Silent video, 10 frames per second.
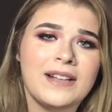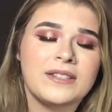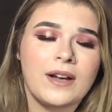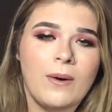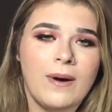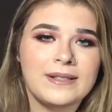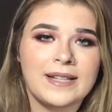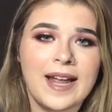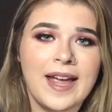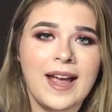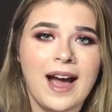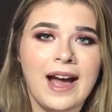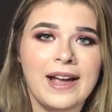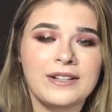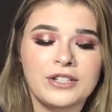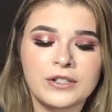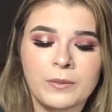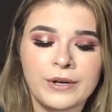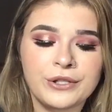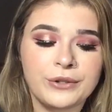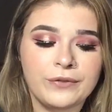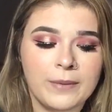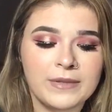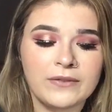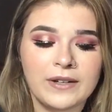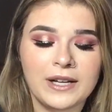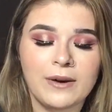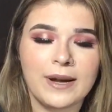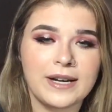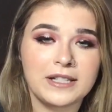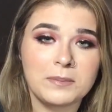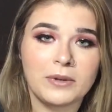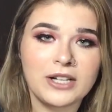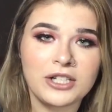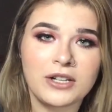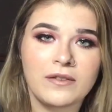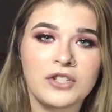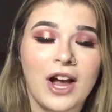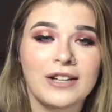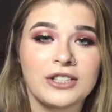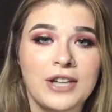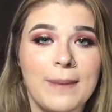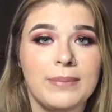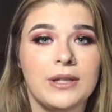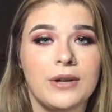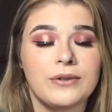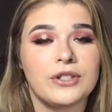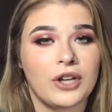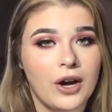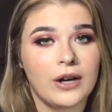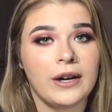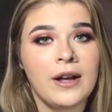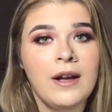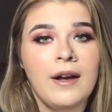So today I just wanted to film this video in inspiration of Childish Gambino's song,